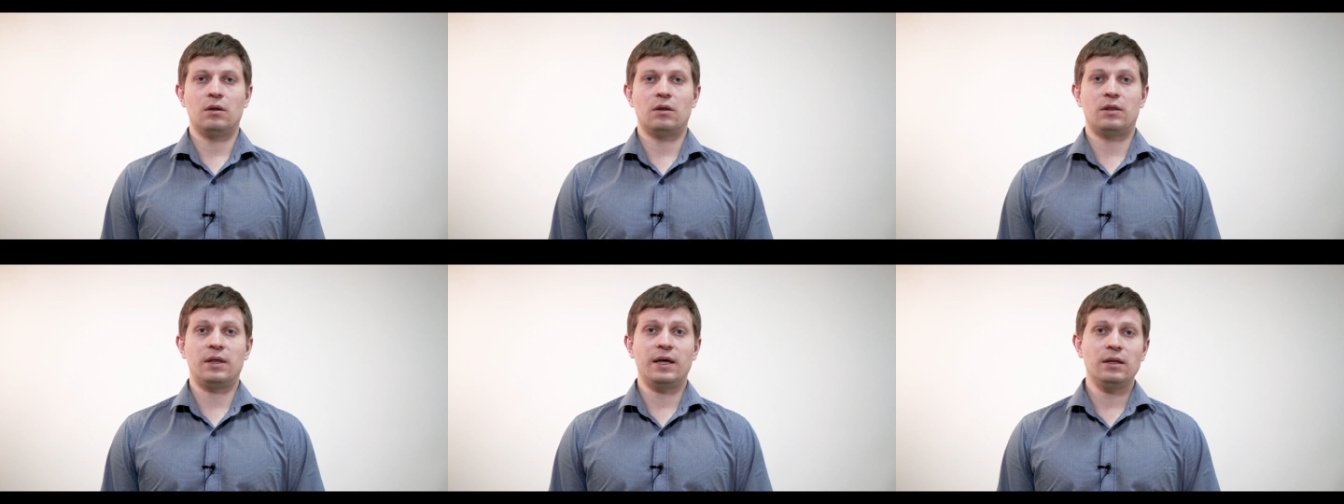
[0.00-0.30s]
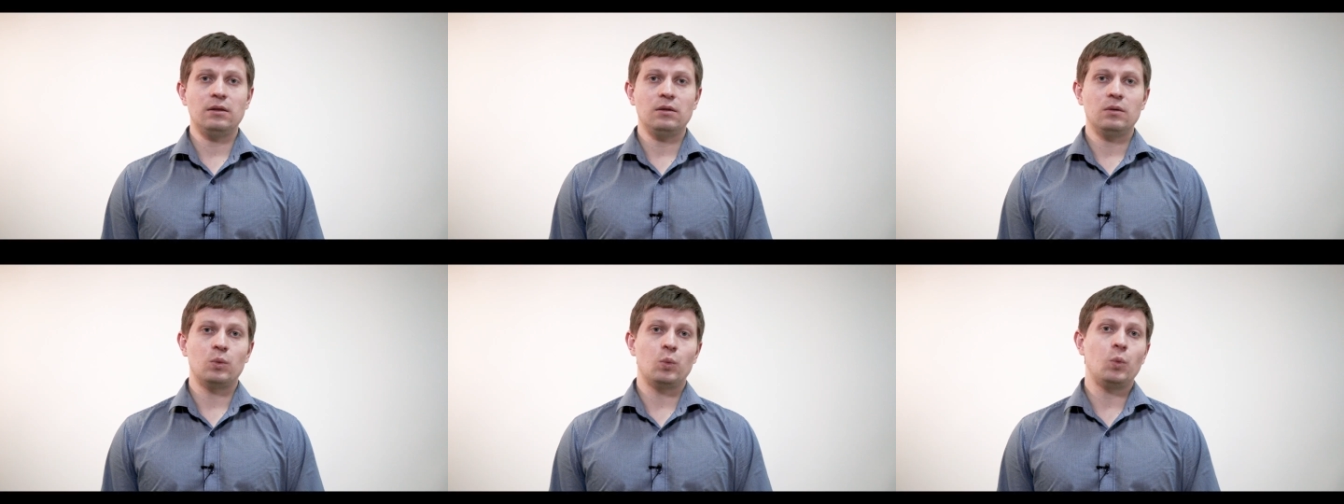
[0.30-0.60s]

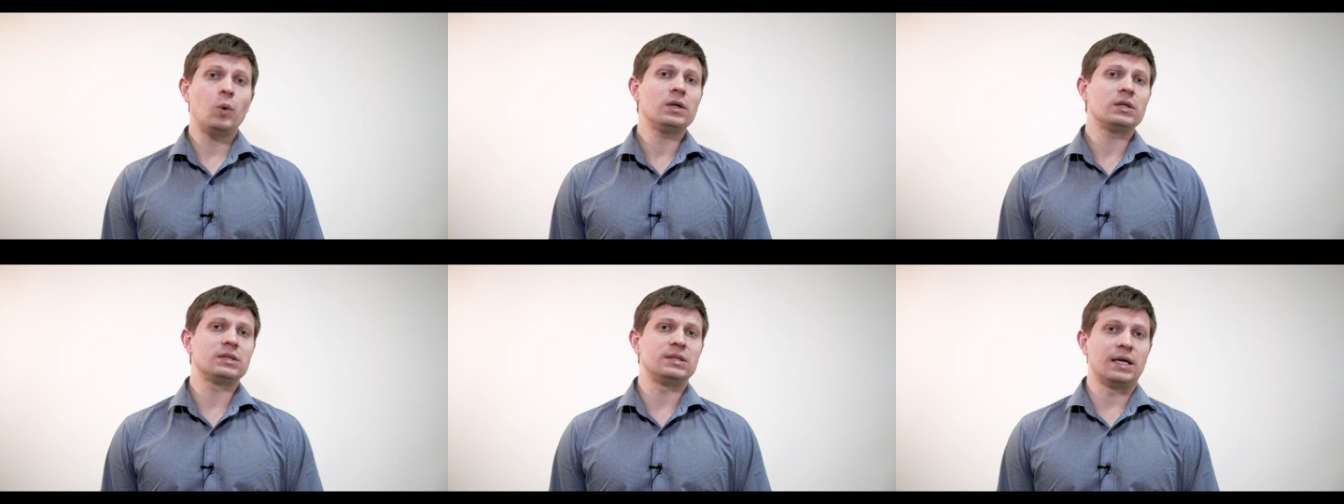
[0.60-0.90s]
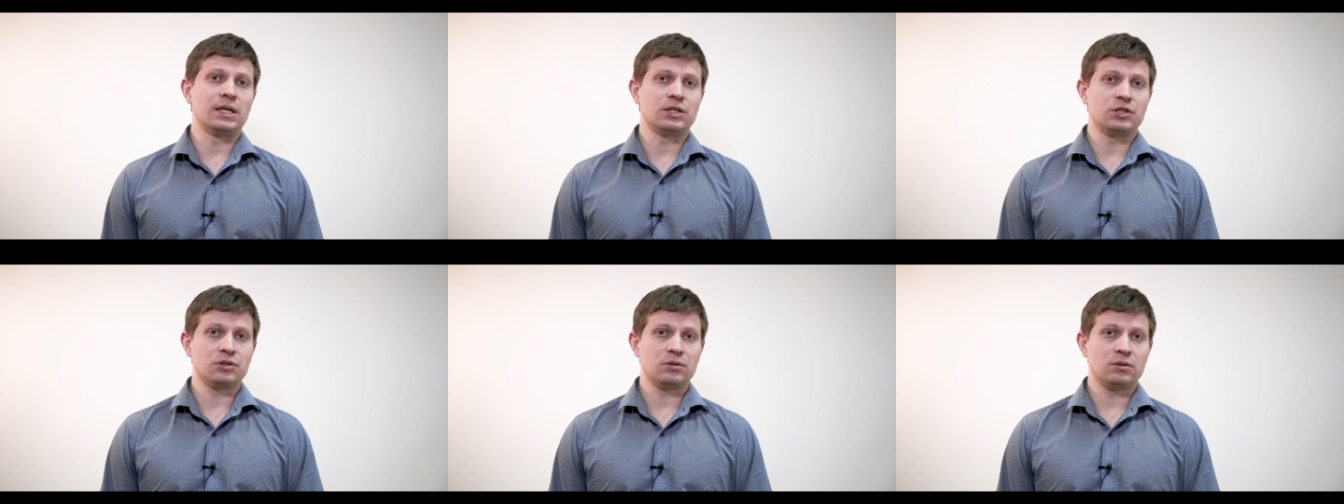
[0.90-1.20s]
Then, what is
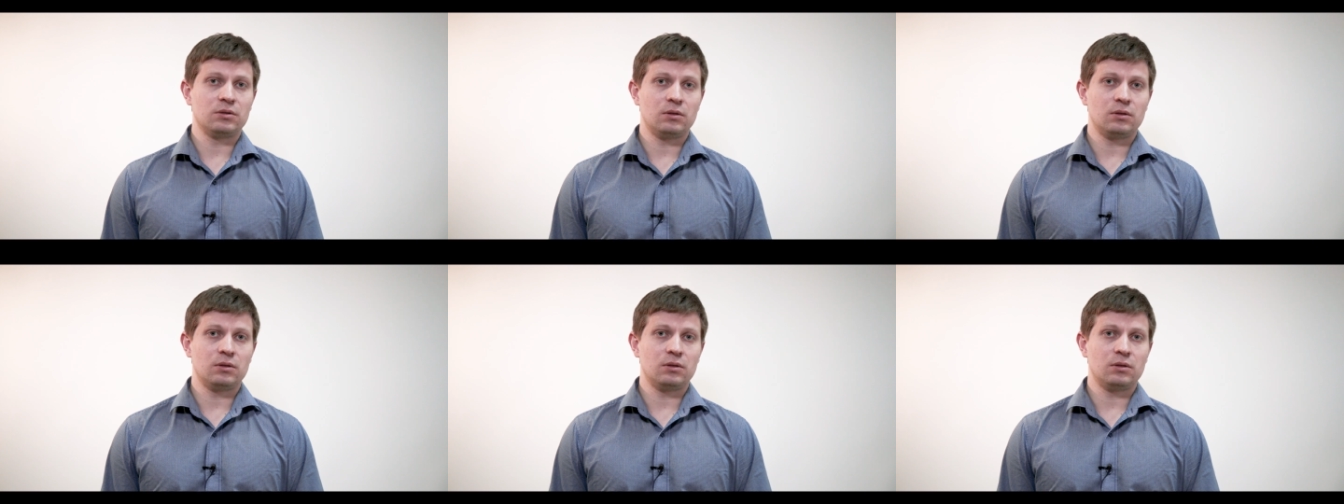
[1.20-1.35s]
that?